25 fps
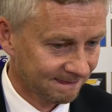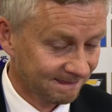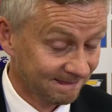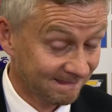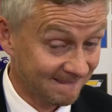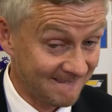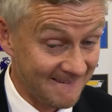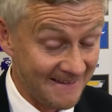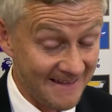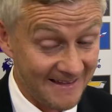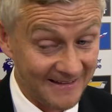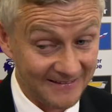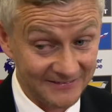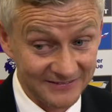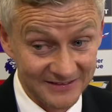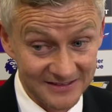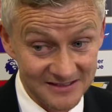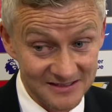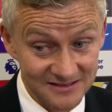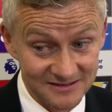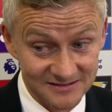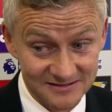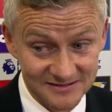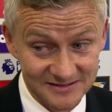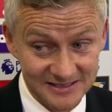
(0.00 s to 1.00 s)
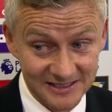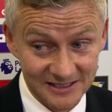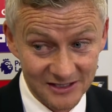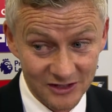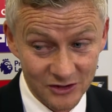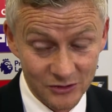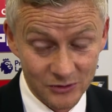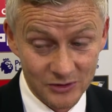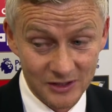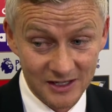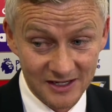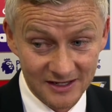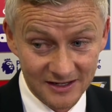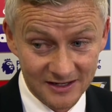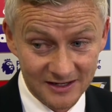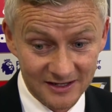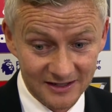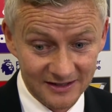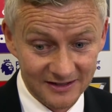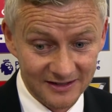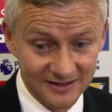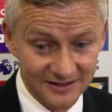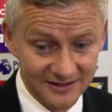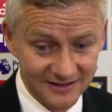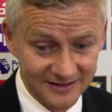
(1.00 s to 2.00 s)
Yeah, didn't didn't look like
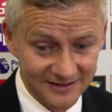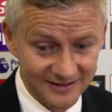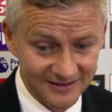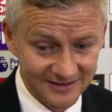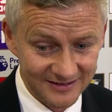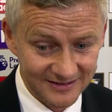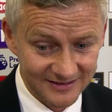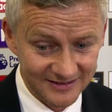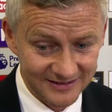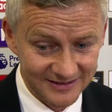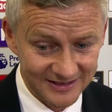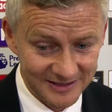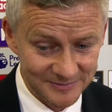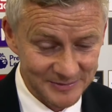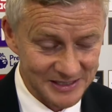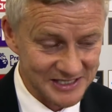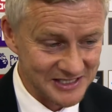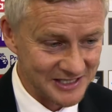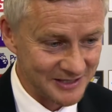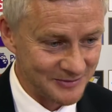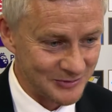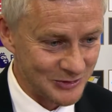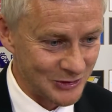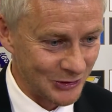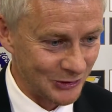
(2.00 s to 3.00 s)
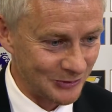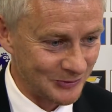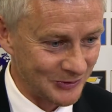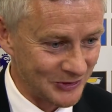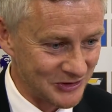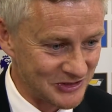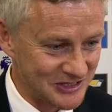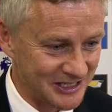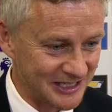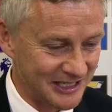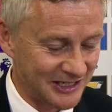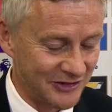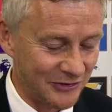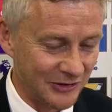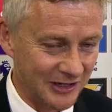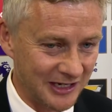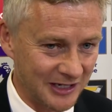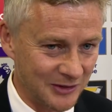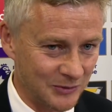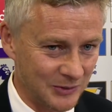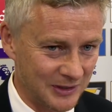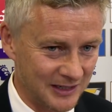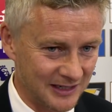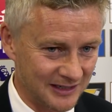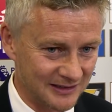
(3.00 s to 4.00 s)
he uh, he missed them too much. He did
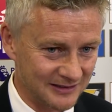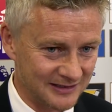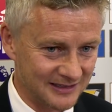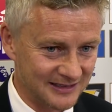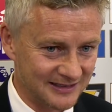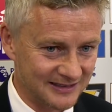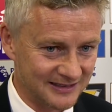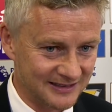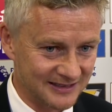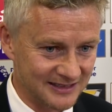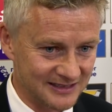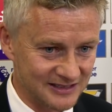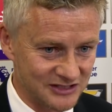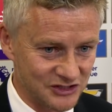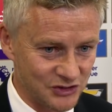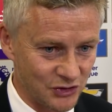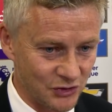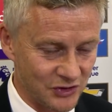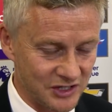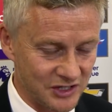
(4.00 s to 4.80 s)
really well. Uh, stuck